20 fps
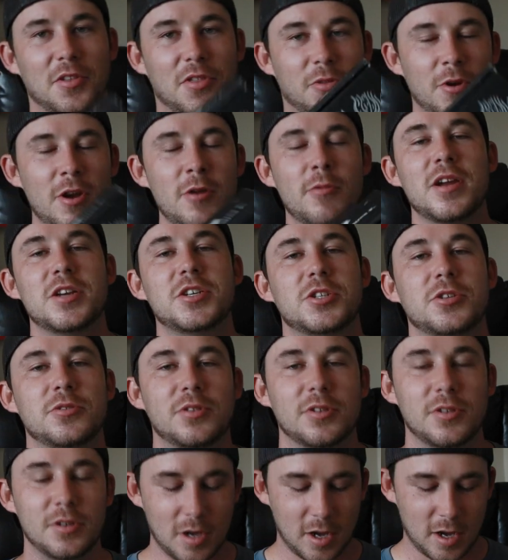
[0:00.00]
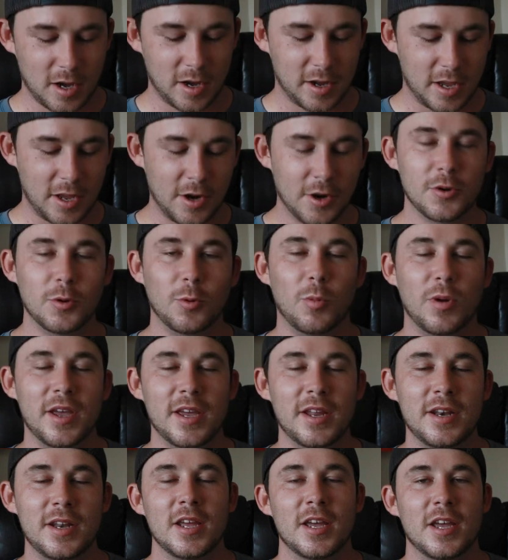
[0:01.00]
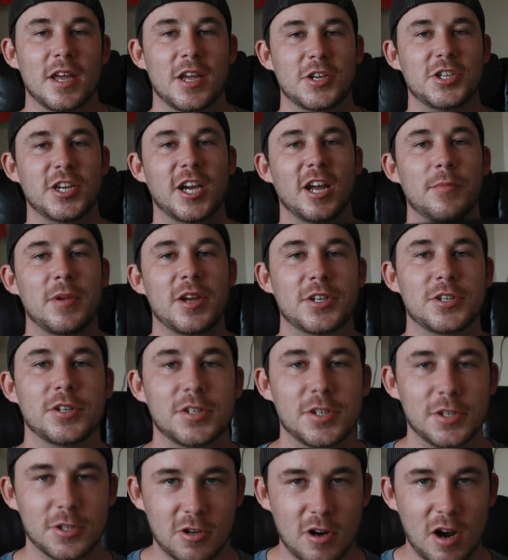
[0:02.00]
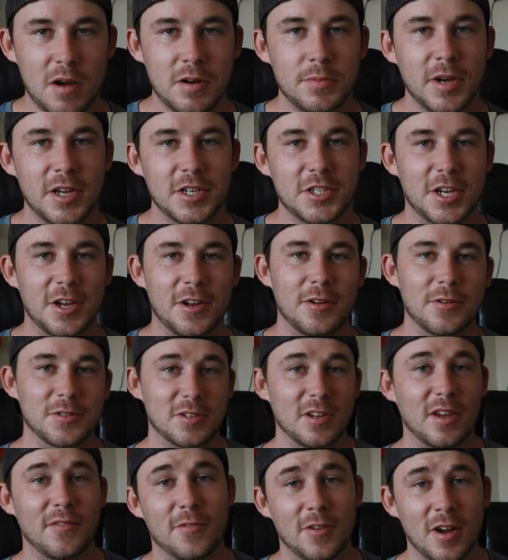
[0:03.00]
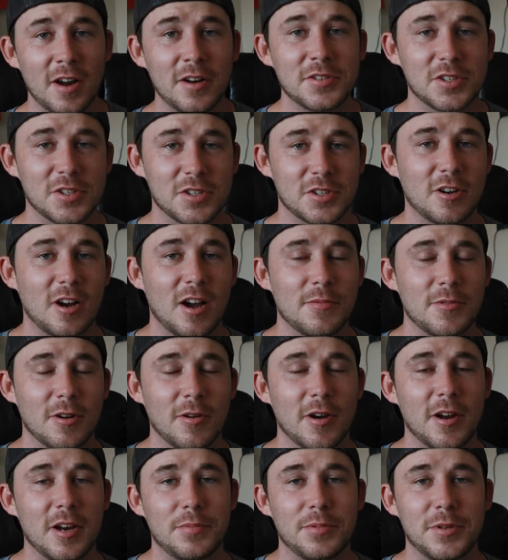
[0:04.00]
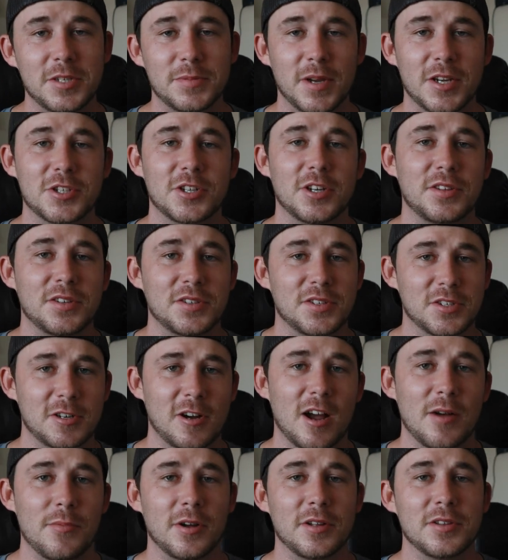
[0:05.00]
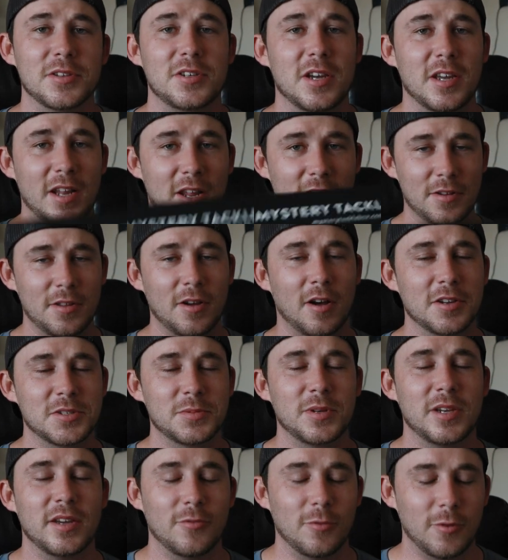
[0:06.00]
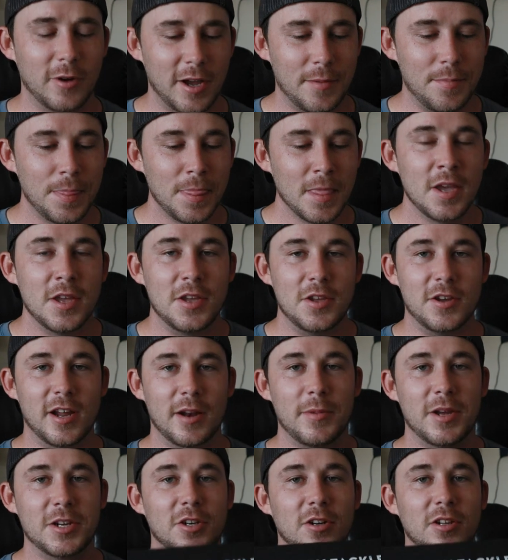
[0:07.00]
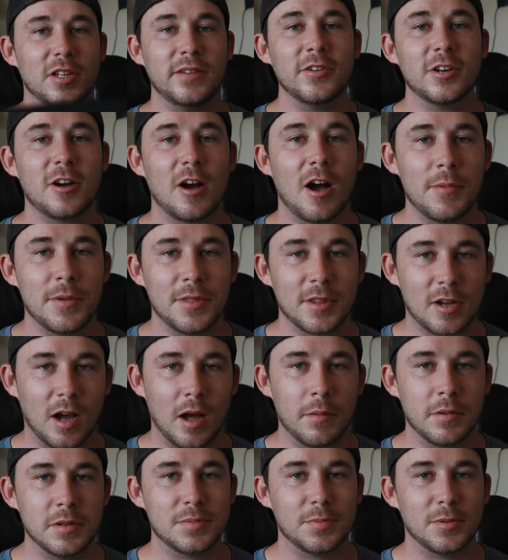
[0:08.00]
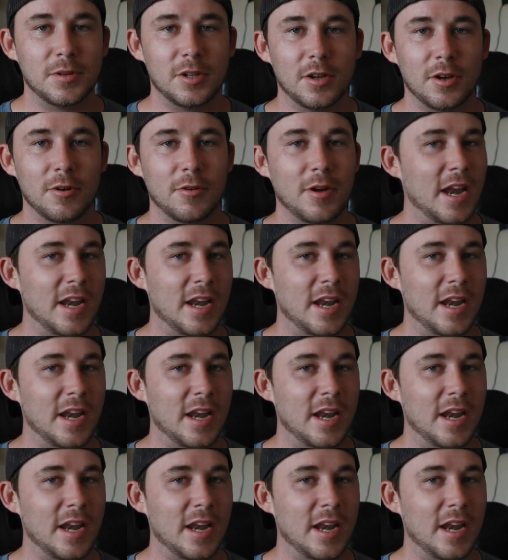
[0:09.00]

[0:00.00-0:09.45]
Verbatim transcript: The three ways you uh, enter to win is you got to make sure you're subscribed to my channel. So if you're not subscribed already, please make sure you hit the subscribe button so you can enter the awesome giveaway. You got to make sure to leave a comment in the comments below.